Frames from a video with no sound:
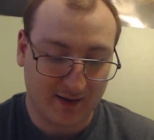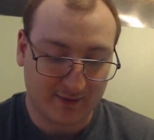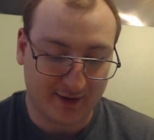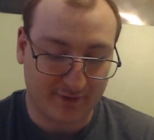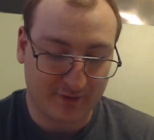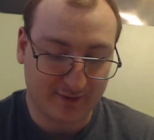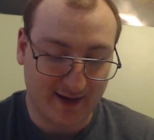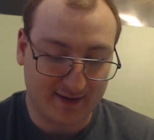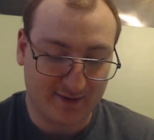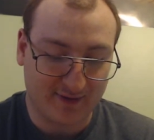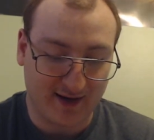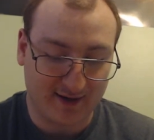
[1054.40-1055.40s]
Devon
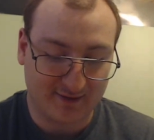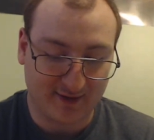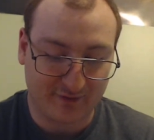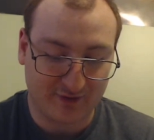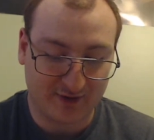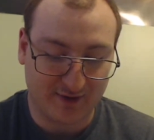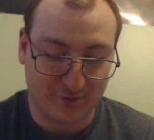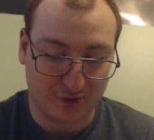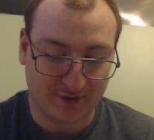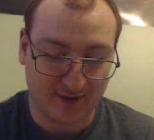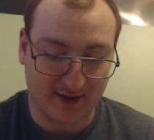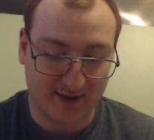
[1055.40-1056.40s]
landed the NSF T
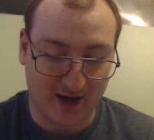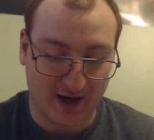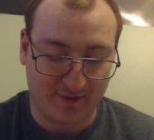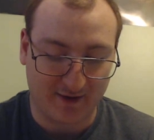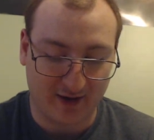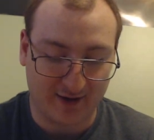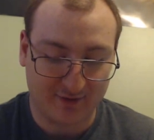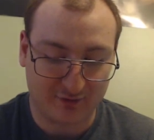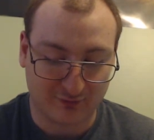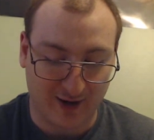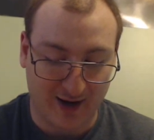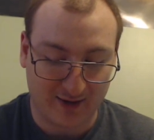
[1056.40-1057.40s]
14 on the ice
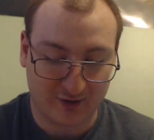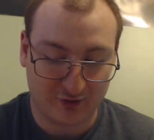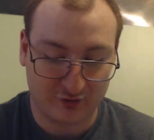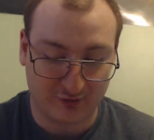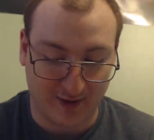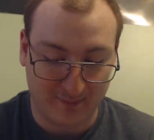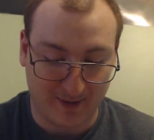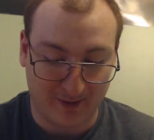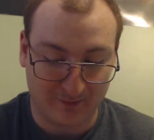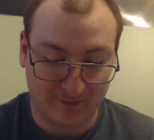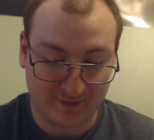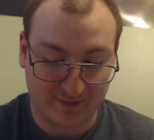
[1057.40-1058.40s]
rock, gray
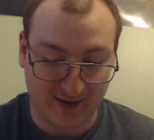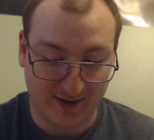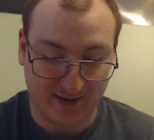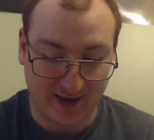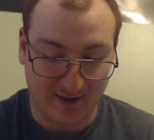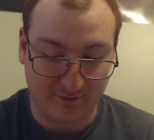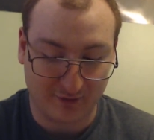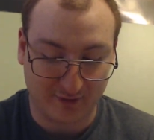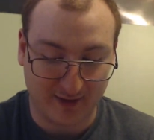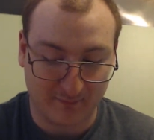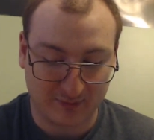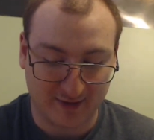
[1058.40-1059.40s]
mountains, and caves
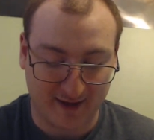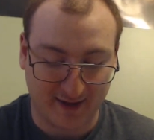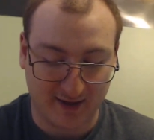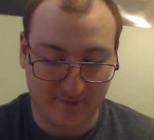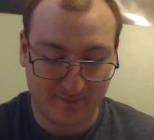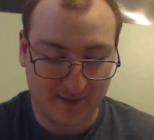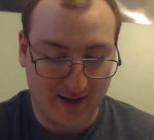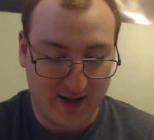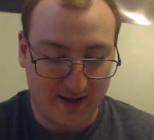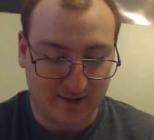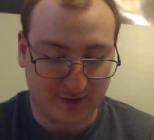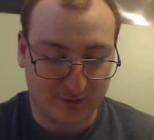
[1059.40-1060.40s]
like planet.
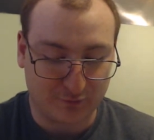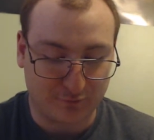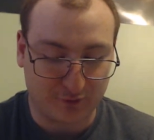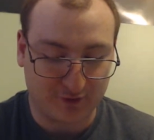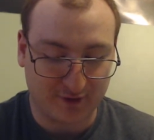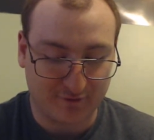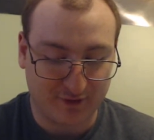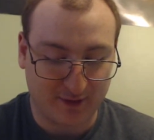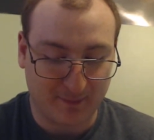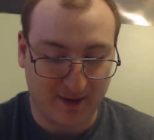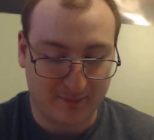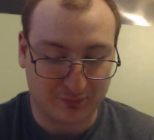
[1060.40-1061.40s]
Delta Force left the
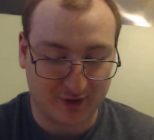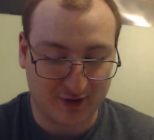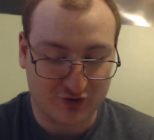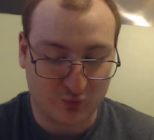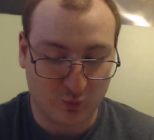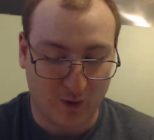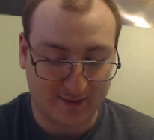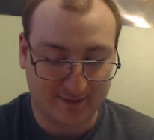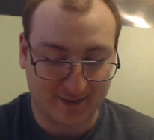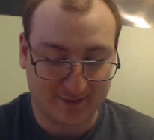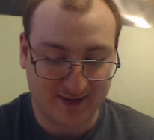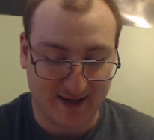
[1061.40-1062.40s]
command bridge, walked
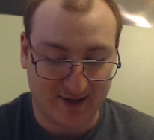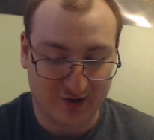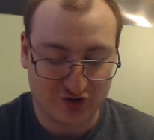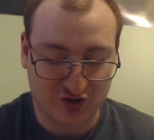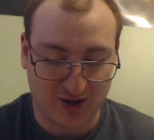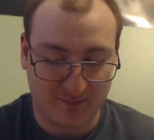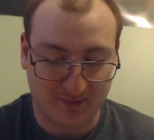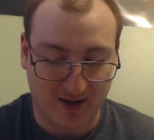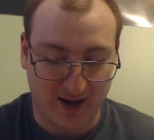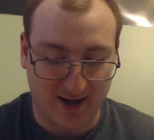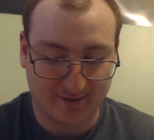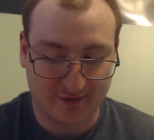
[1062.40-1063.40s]
outside of the ship
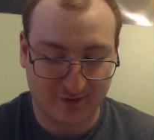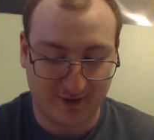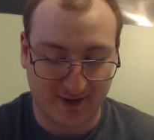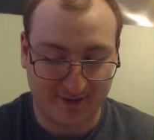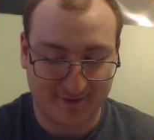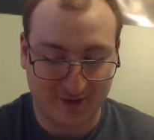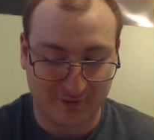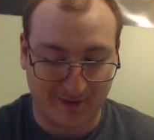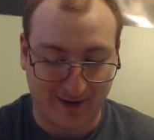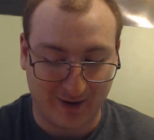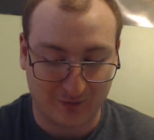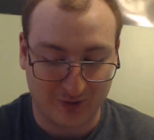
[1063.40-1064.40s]
onto the icy
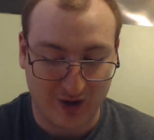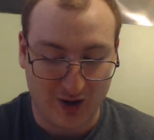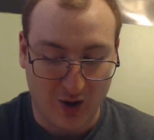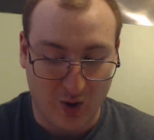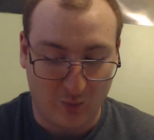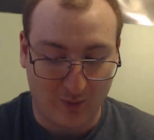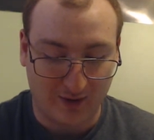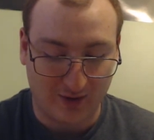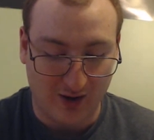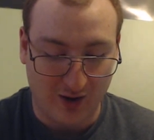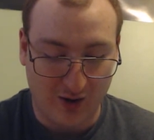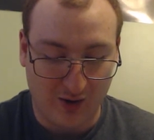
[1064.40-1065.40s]
ground, while
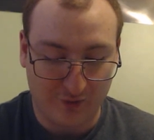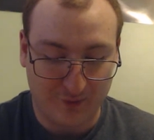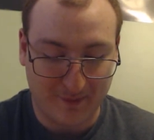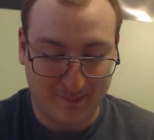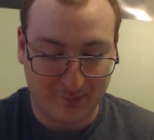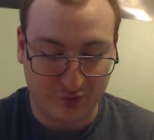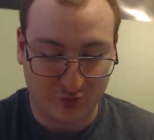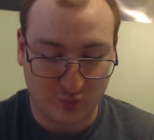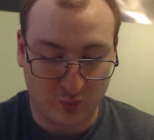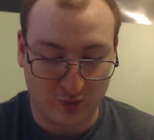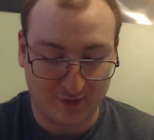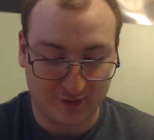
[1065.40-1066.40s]
all the members
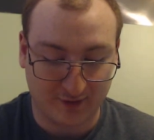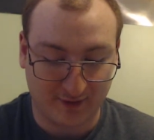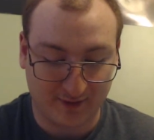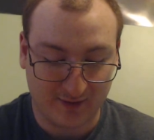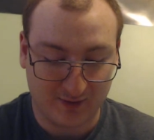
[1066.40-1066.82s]
wondering